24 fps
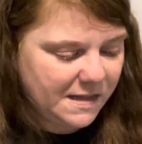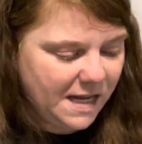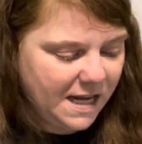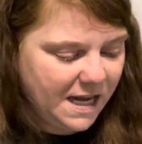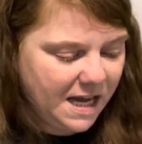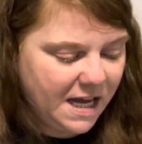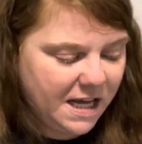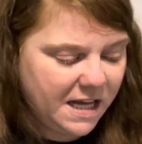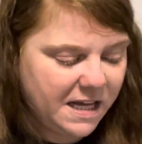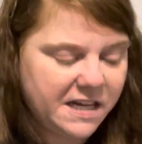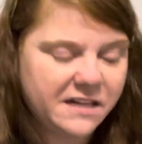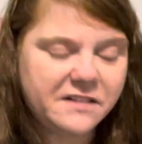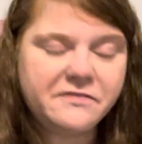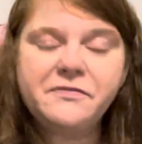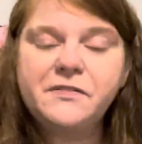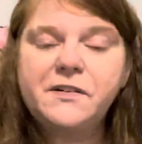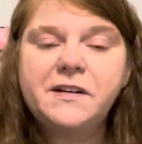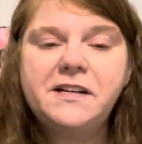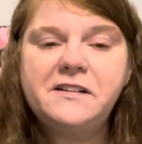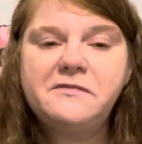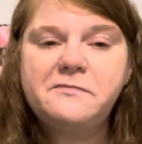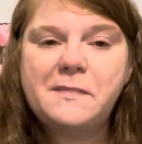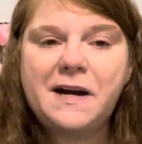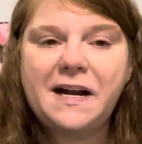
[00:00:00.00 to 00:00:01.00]
a
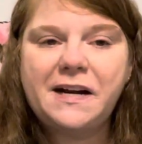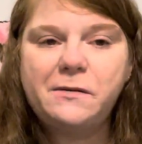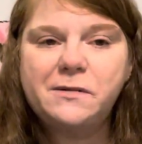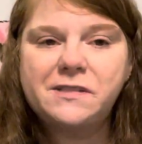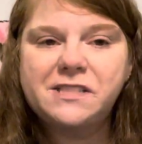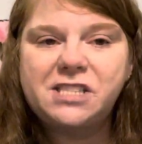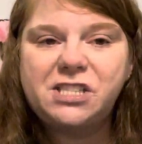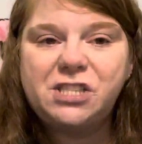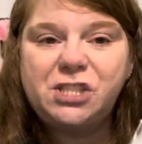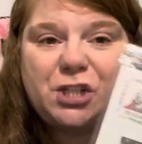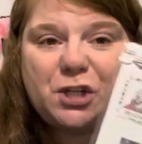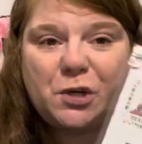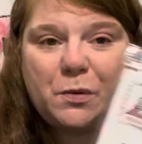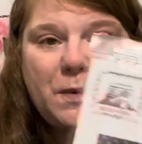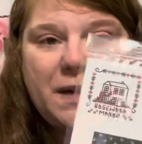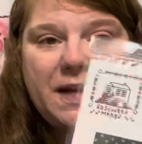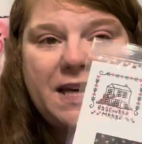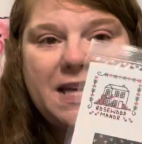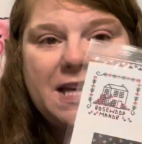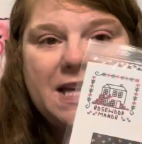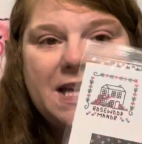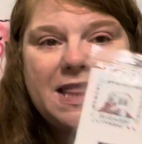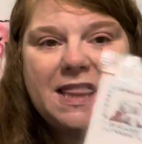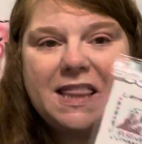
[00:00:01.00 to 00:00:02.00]
friend of mine was
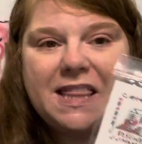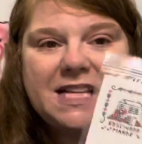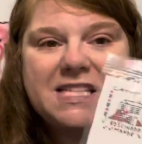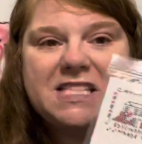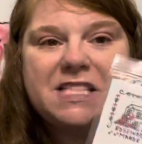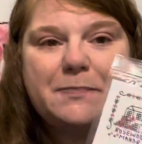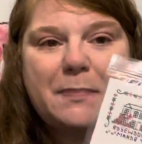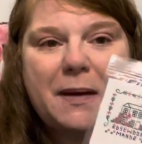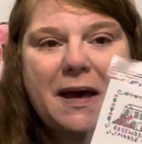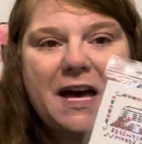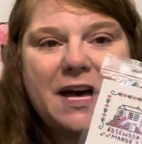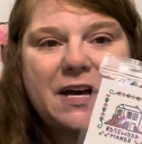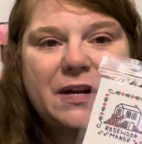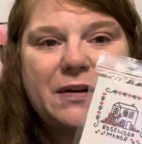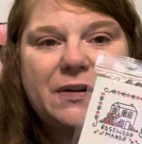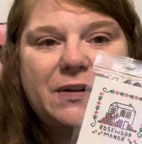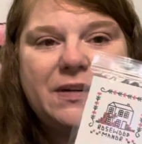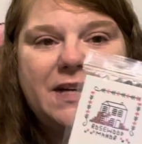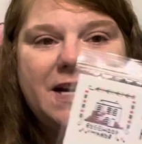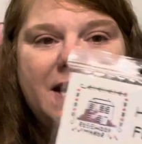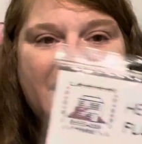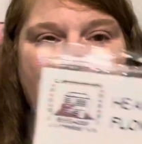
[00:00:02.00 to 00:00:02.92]
doing this pattern,